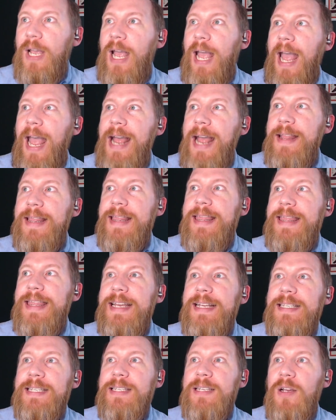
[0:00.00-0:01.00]
And
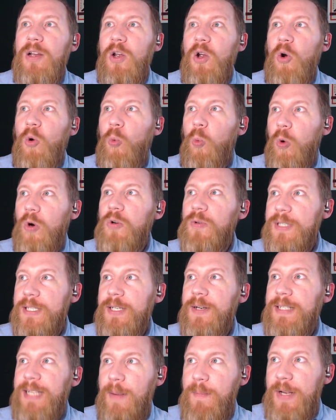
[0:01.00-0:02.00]
this World
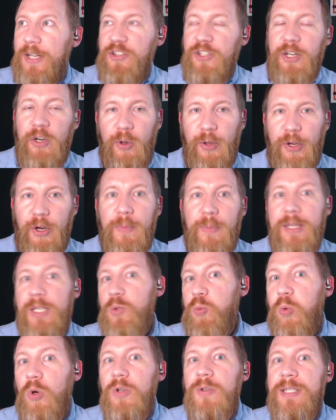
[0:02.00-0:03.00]
Series, I mentioned earlier, but
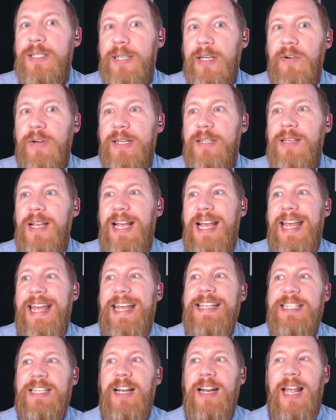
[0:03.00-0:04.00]
this World Series
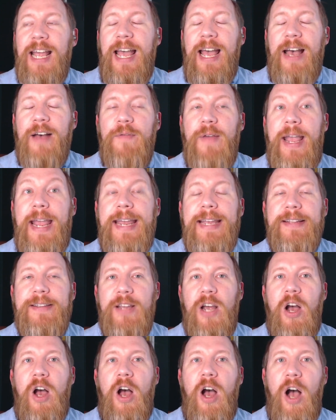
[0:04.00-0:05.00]
is going to have a
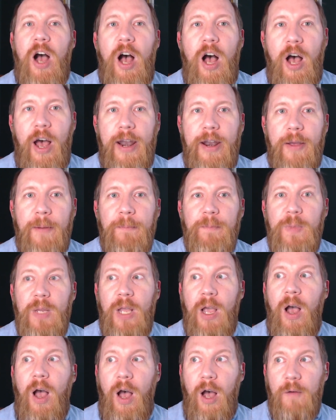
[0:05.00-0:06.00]
ton
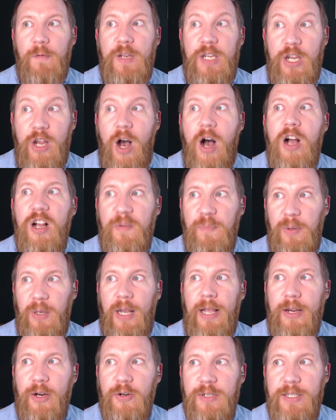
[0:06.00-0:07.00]
of young
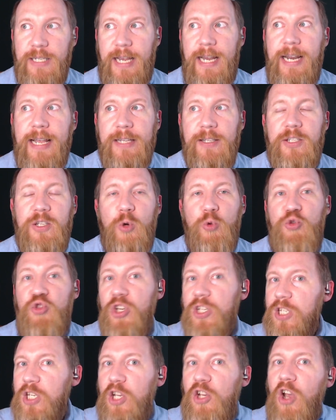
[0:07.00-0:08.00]
players in it. So
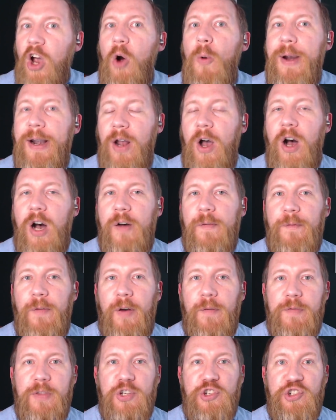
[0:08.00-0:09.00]
just going off
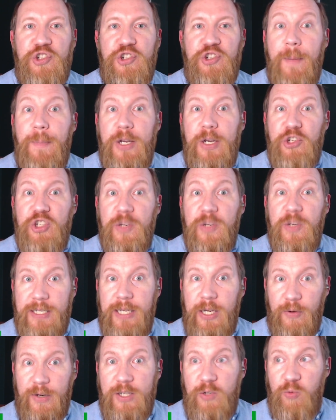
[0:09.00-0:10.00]
of the championship
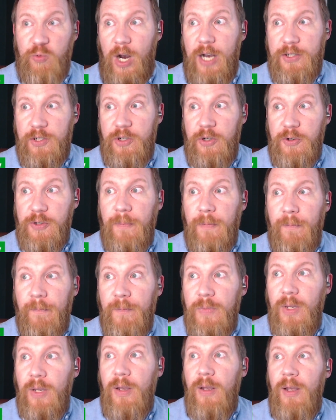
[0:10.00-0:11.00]
series rosters,
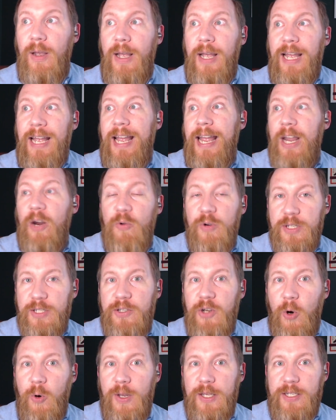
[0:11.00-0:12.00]

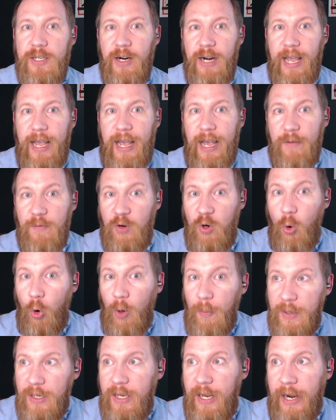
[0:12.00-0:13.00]
Arizona is going to have
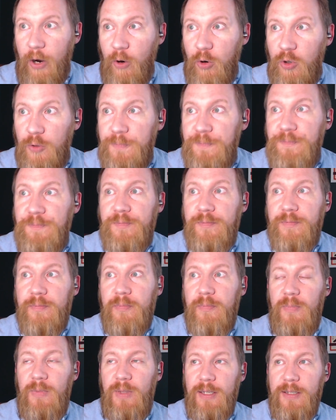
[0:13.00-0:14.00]
Corbin Carroll,
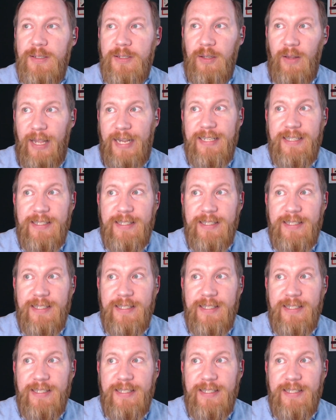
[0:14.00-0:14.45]
Slade